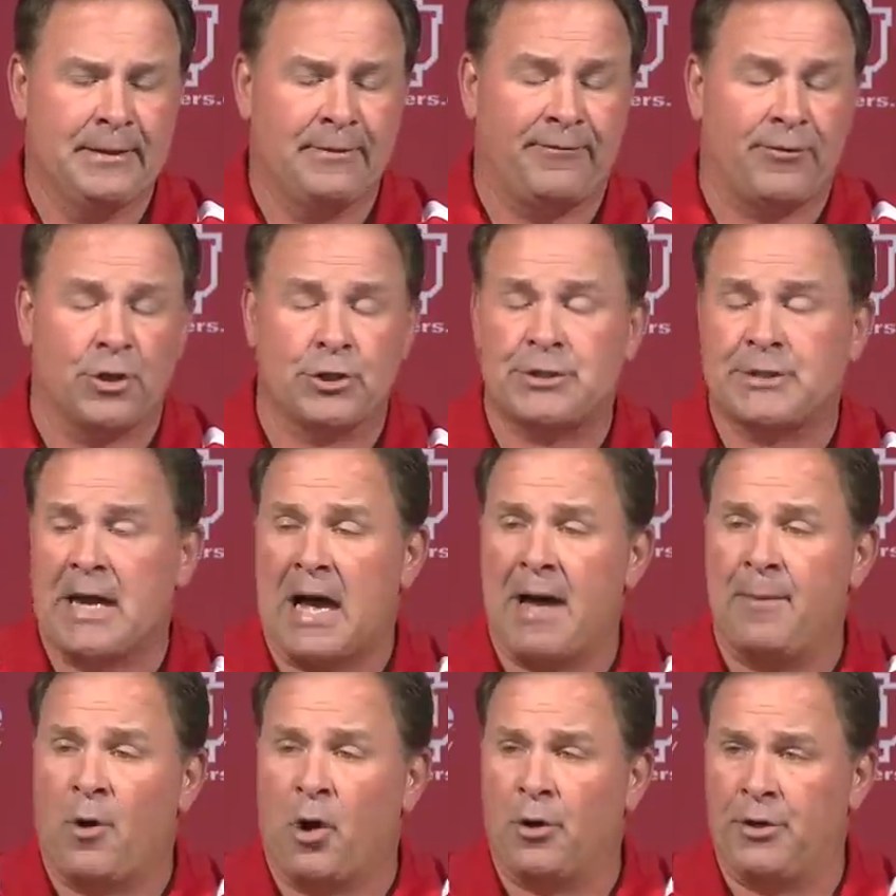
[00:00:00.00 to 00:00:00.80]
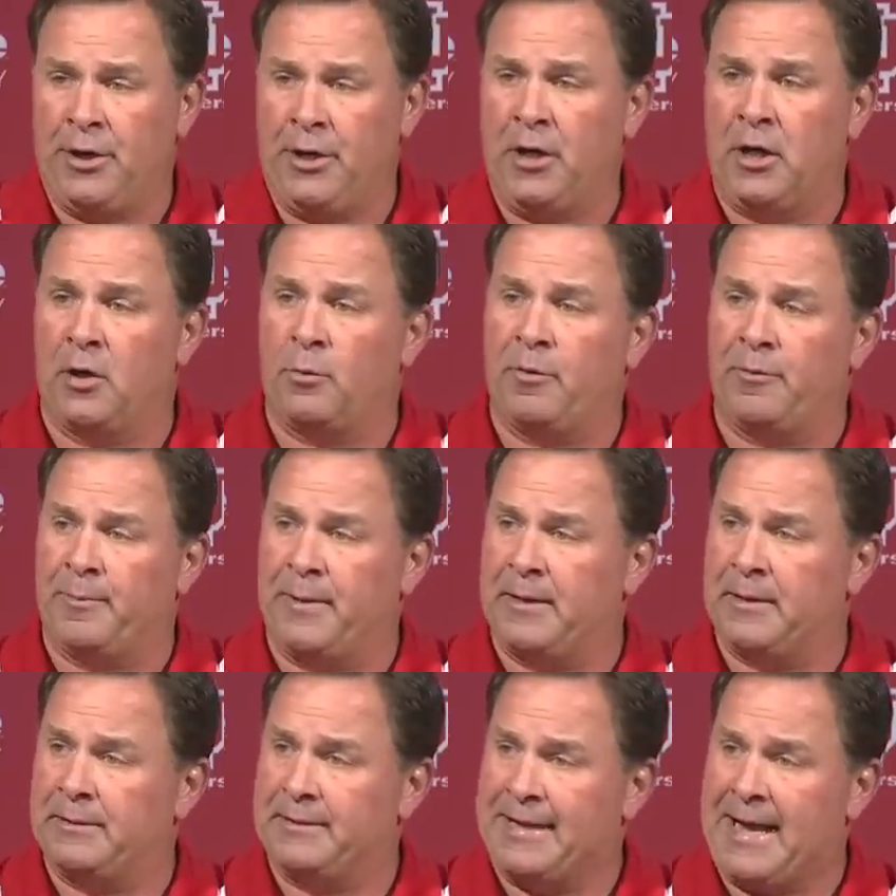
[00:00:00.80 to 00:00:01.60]
first time all year we've
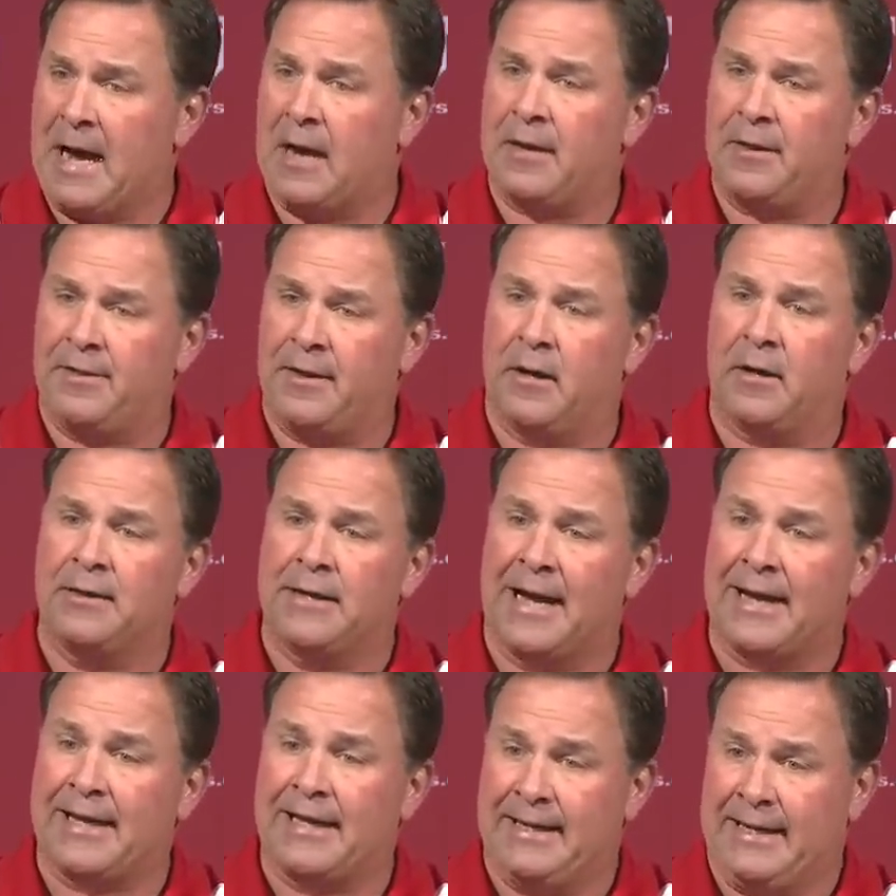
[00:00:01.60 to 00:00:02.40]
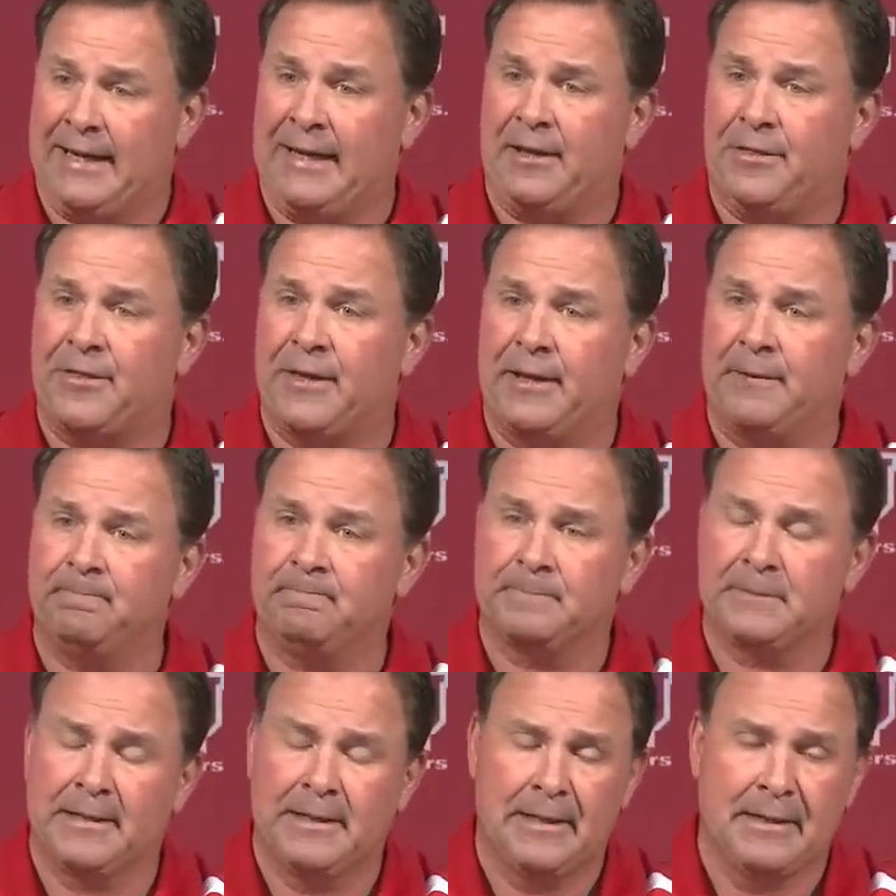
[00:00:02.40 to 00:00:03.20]
been down in there and not getting anything.
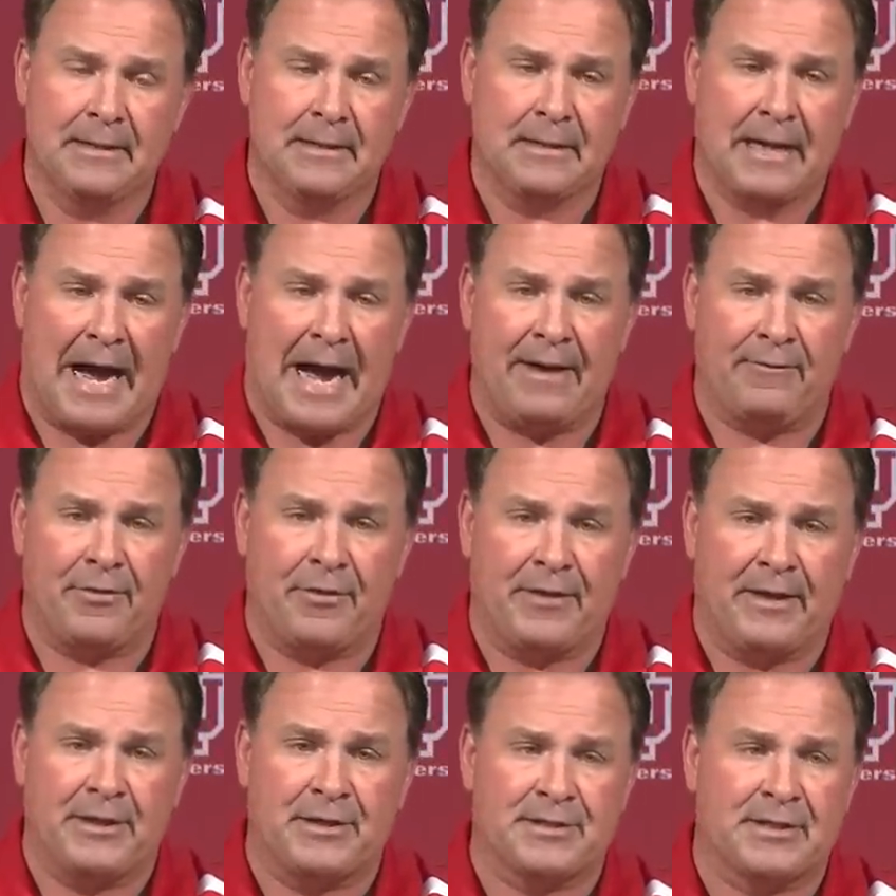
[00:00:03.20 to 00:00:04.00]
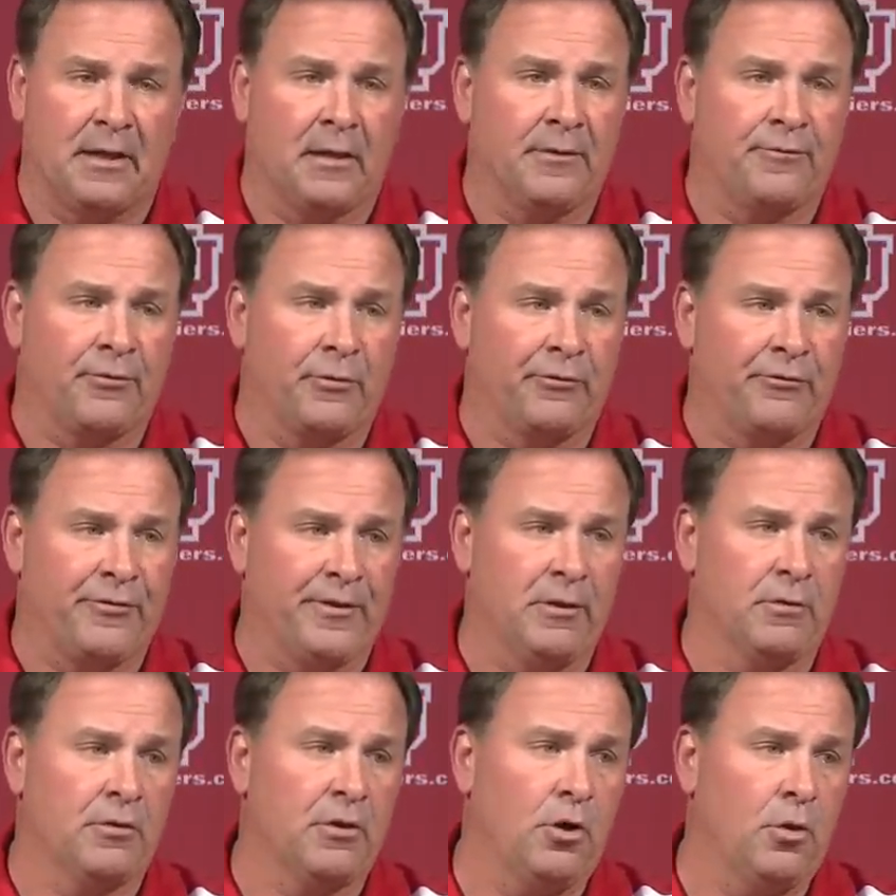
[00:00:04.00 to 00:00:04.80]
I even think selling for a
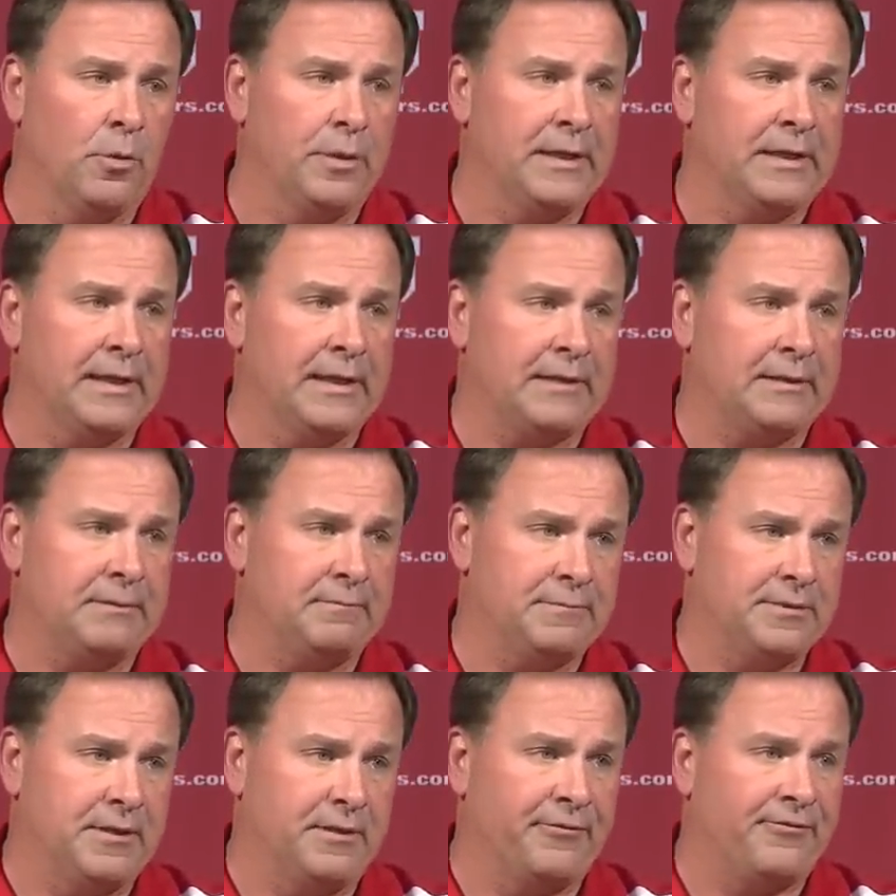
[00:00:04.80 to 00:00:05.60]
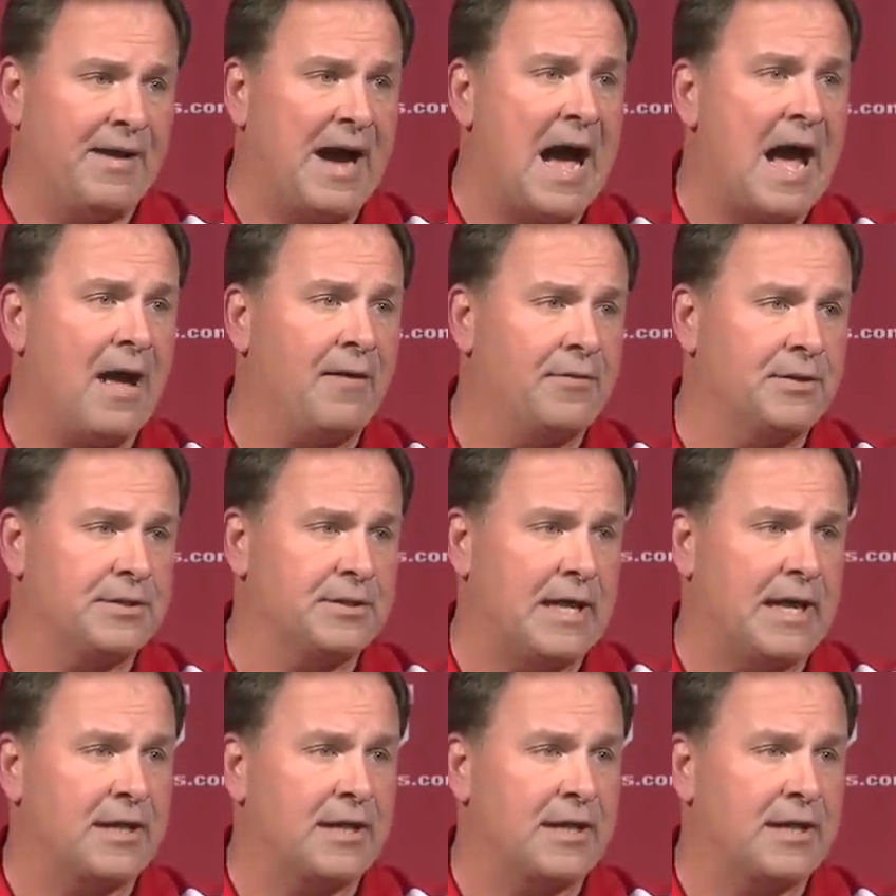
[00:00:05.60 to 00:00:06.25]
field goal when you get to the five is